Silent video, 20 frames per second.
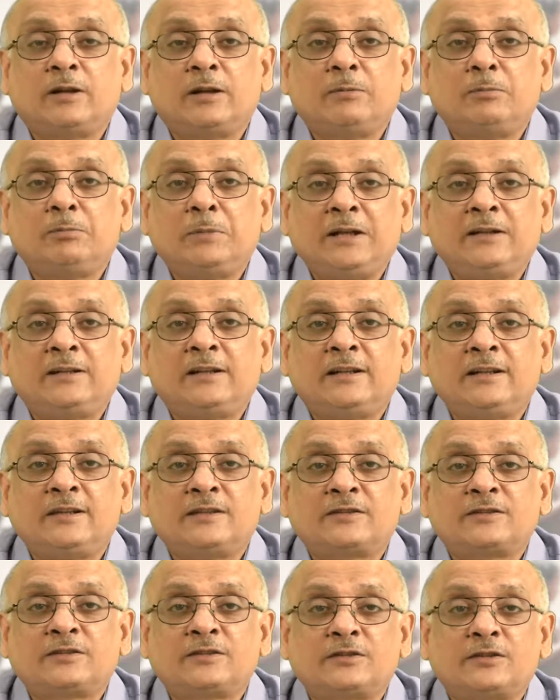
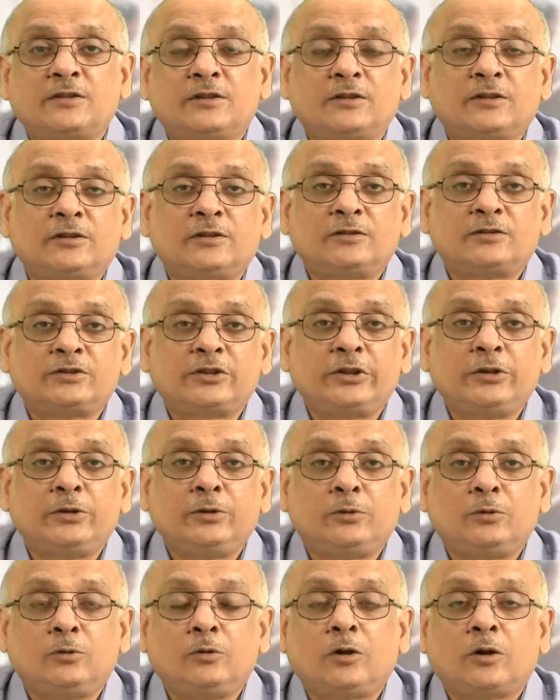maintenance
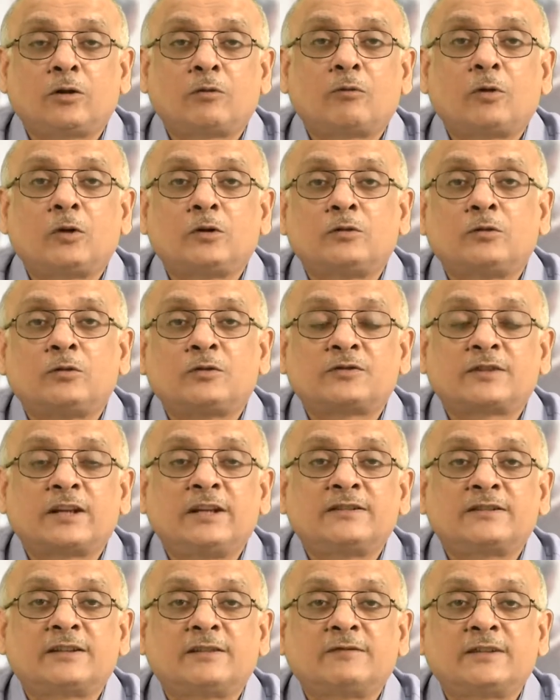schedule, or what those
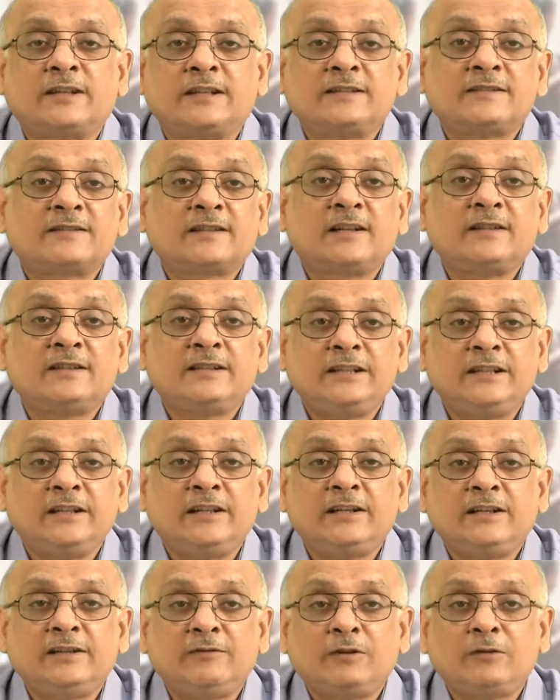kinds of things are
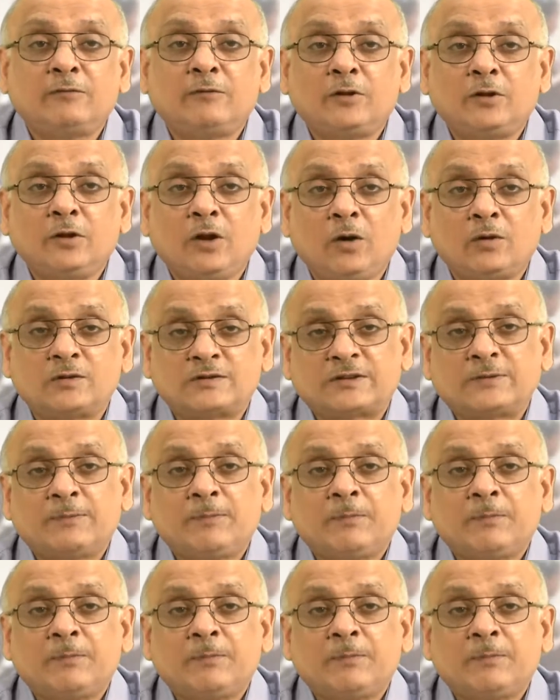needed even for those.